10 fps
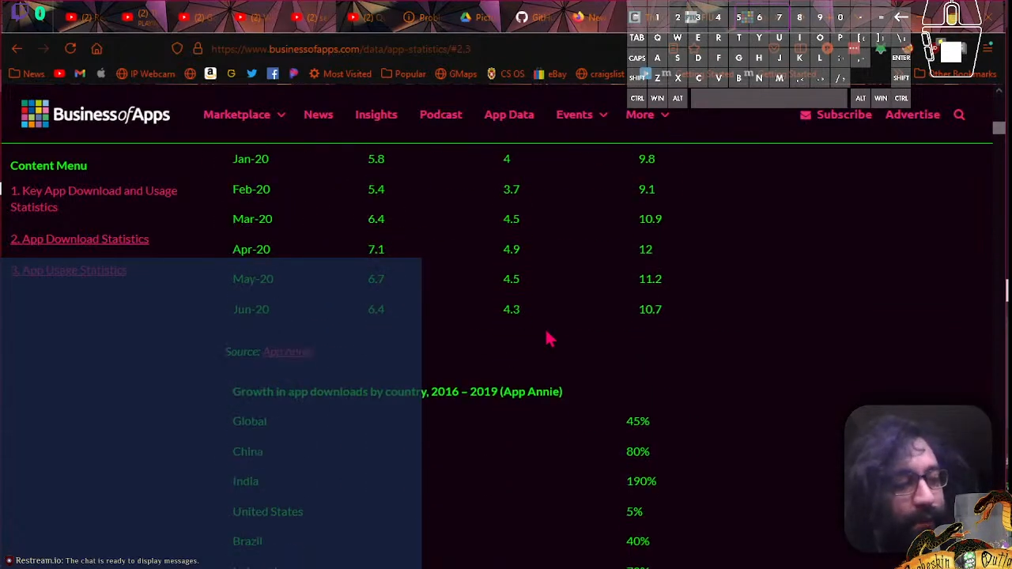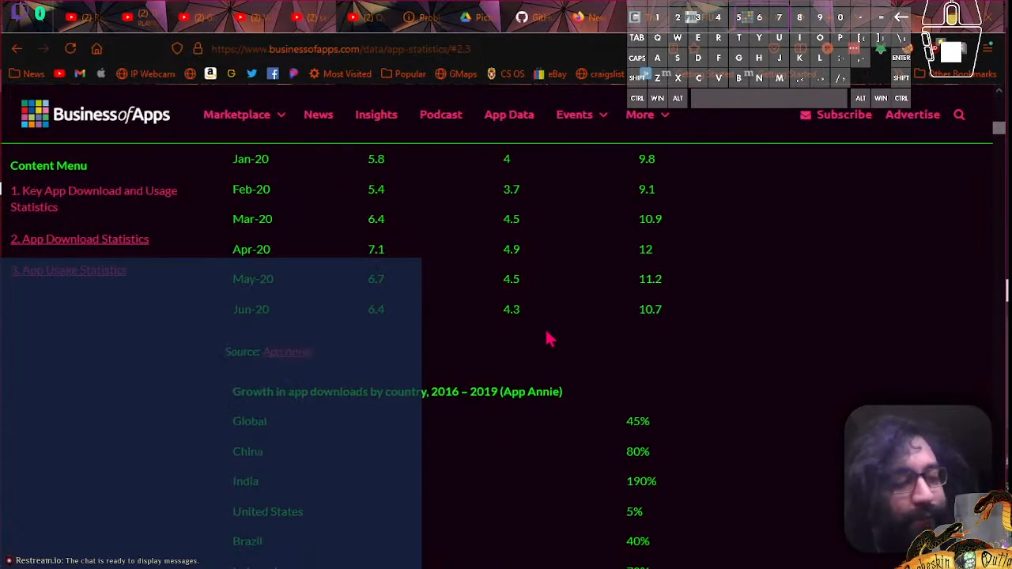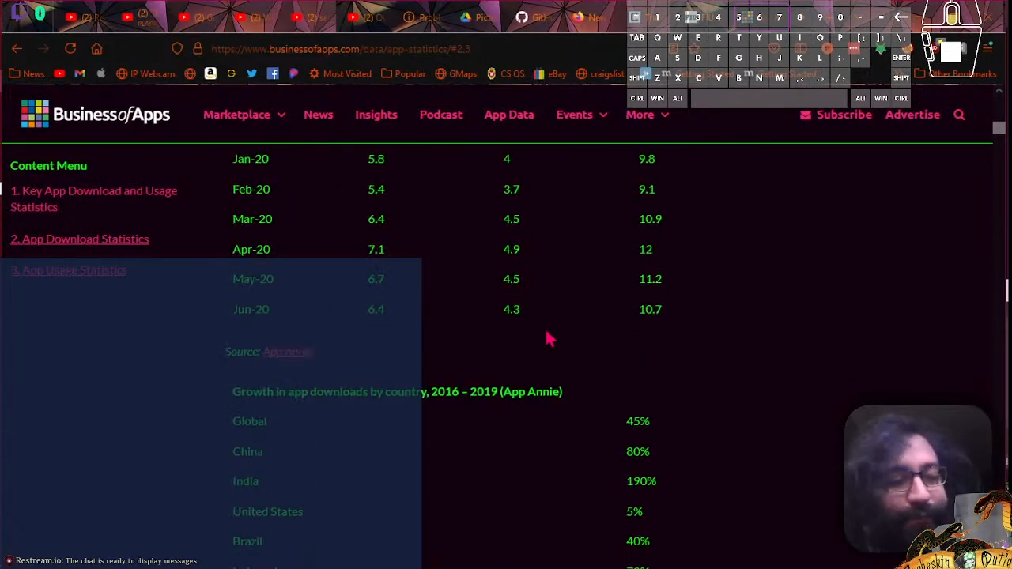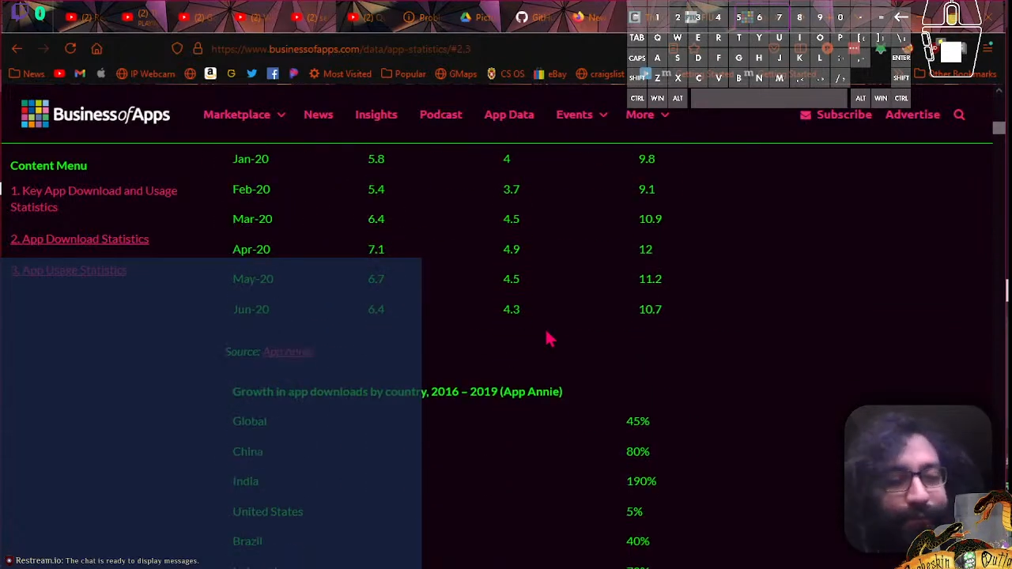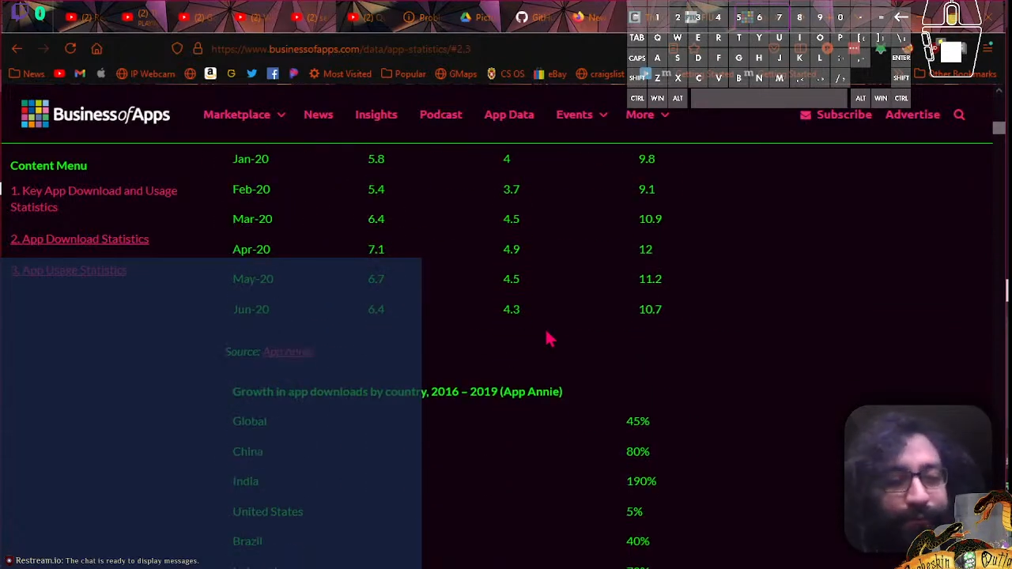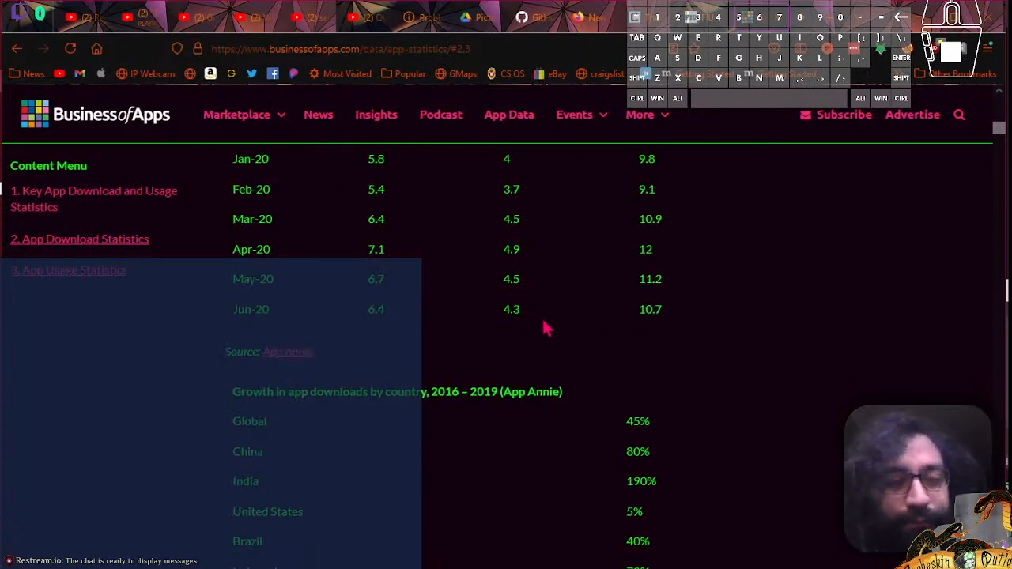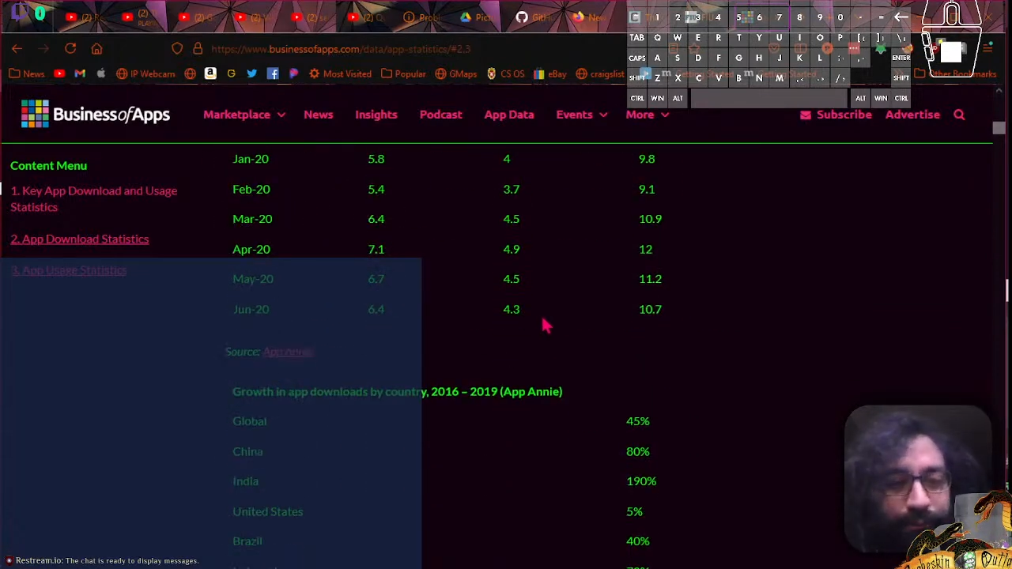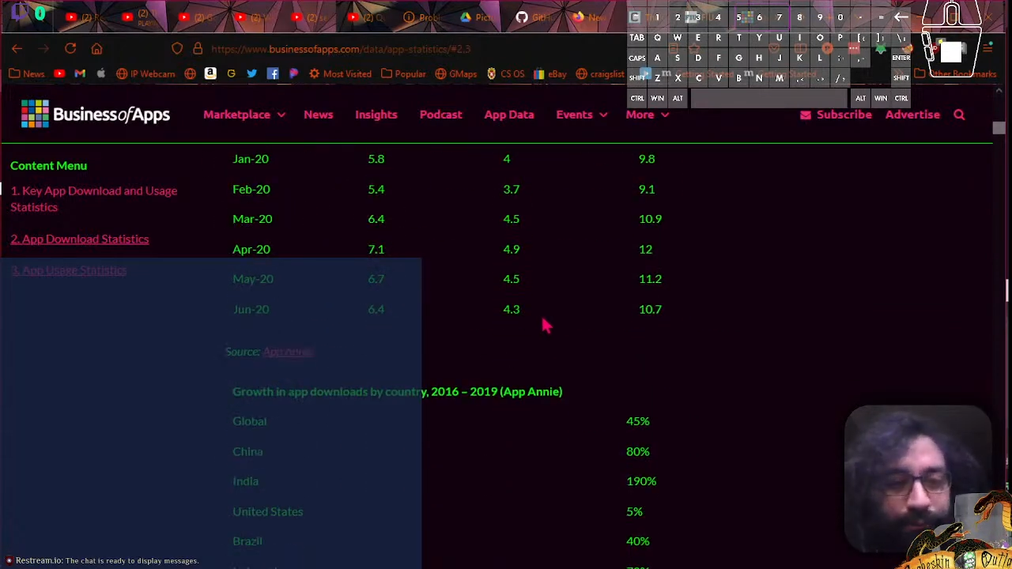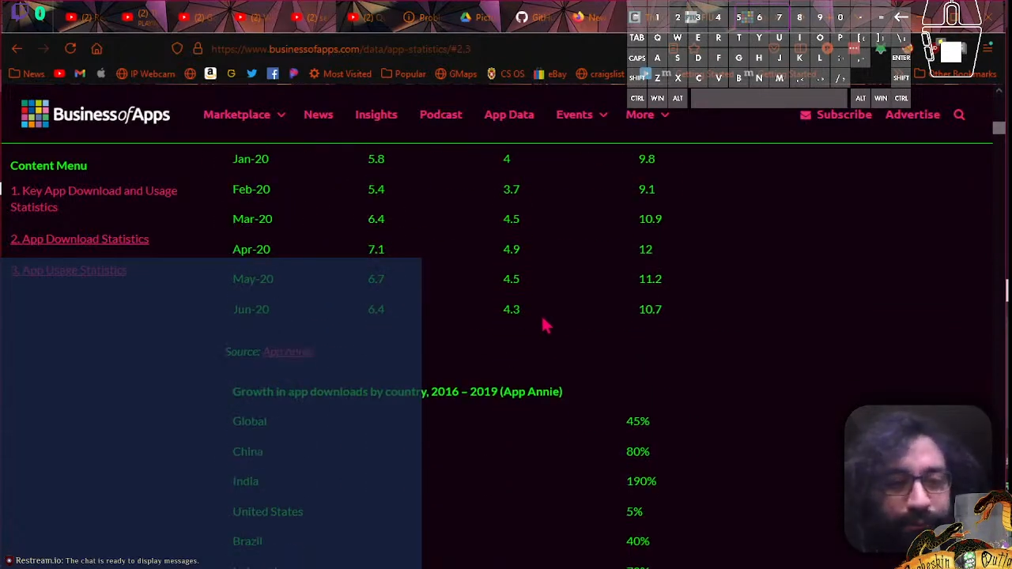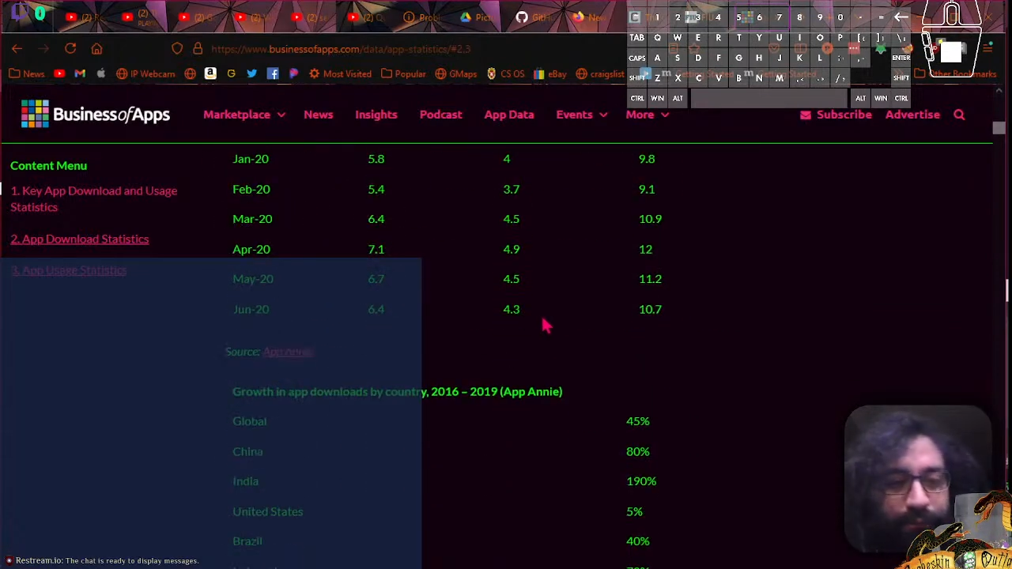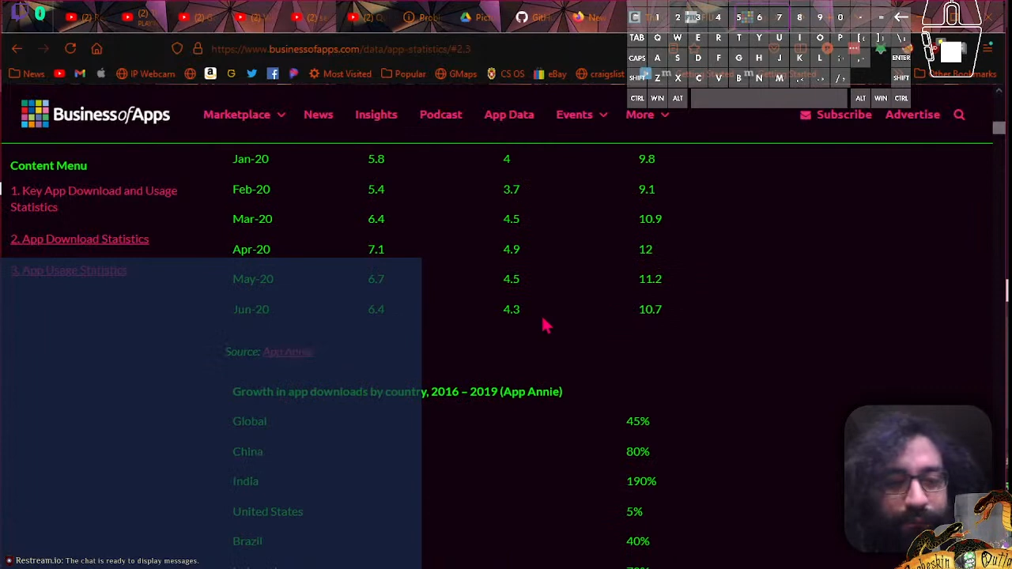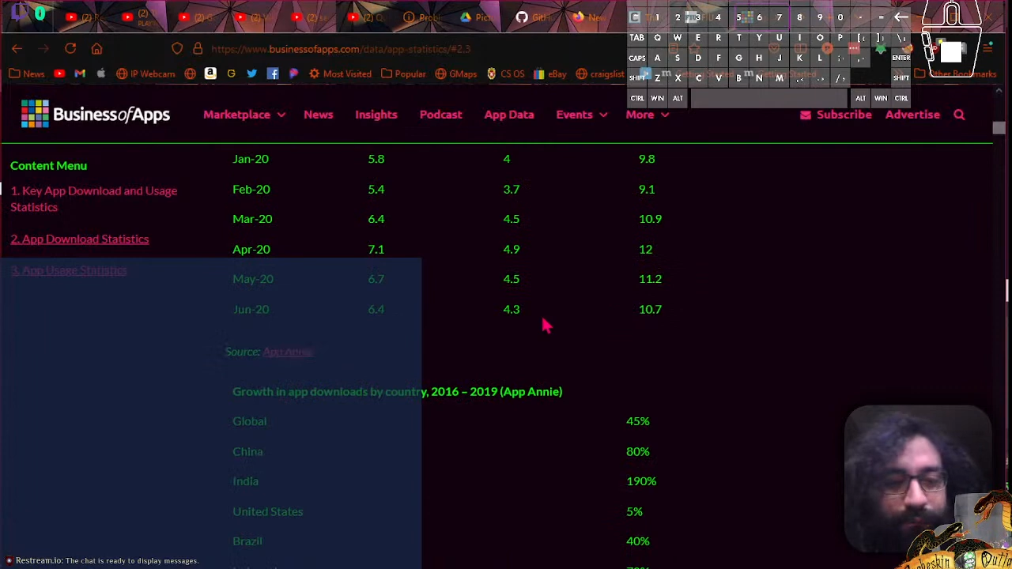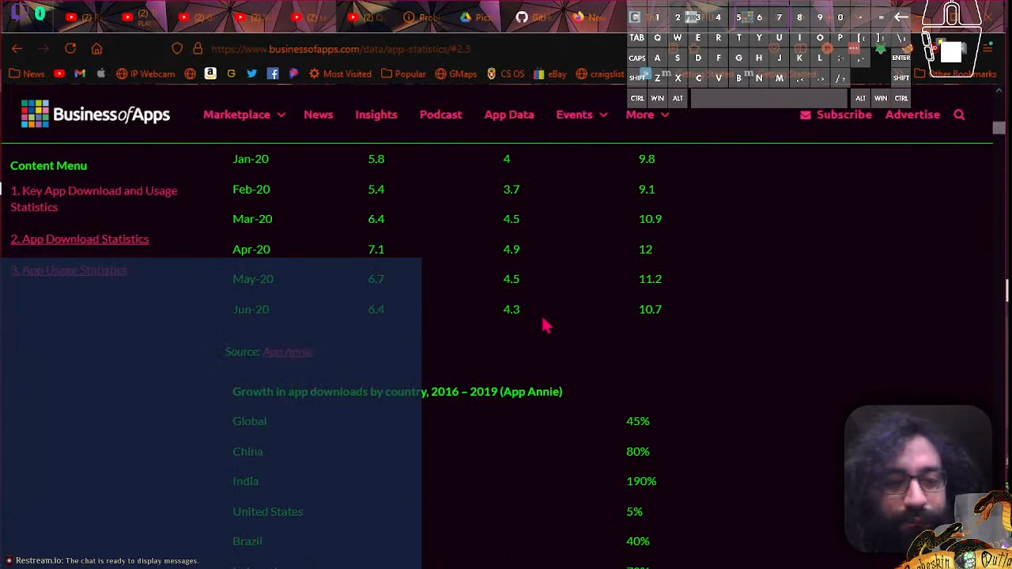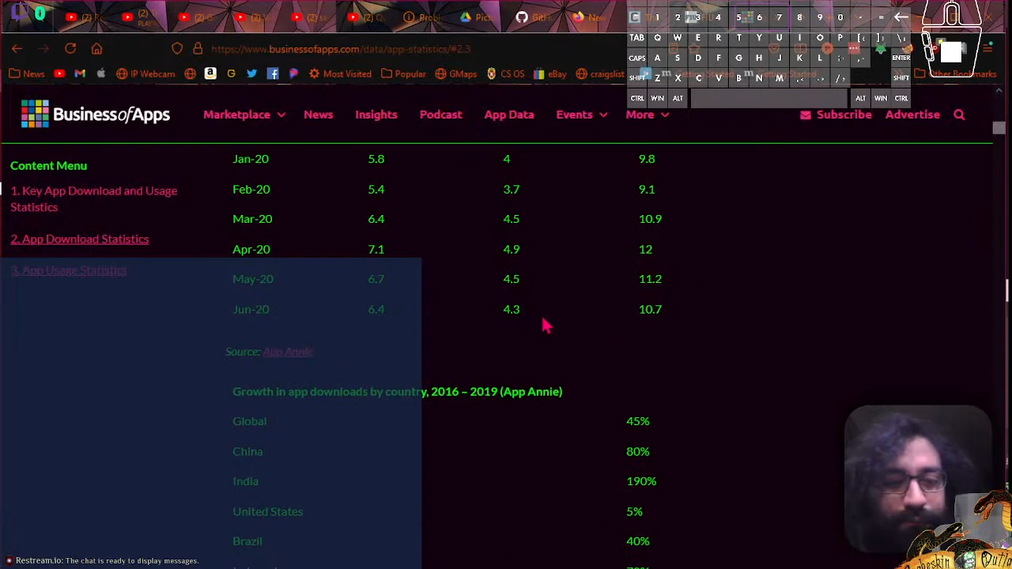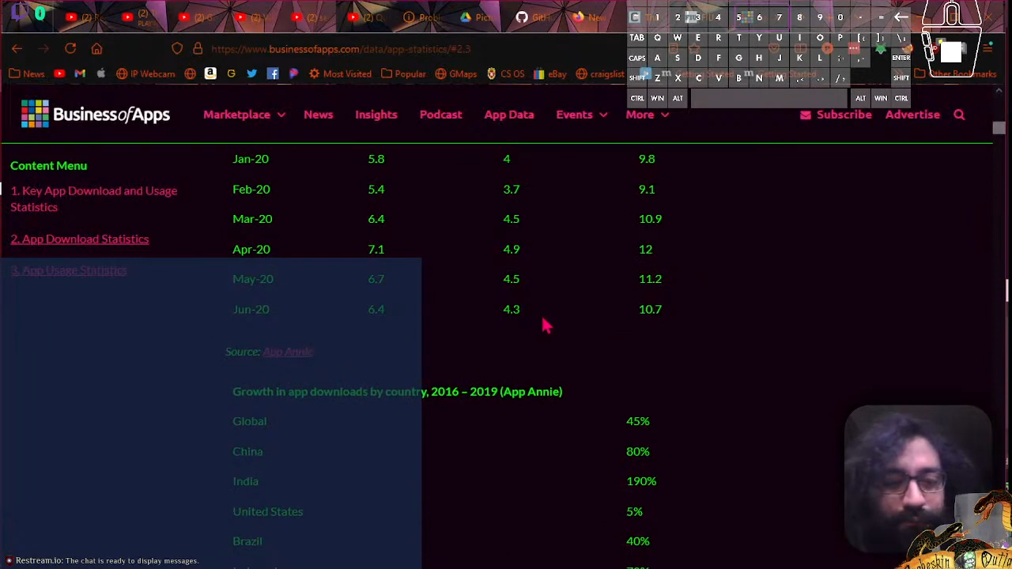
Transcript: And it's interesting to break it down.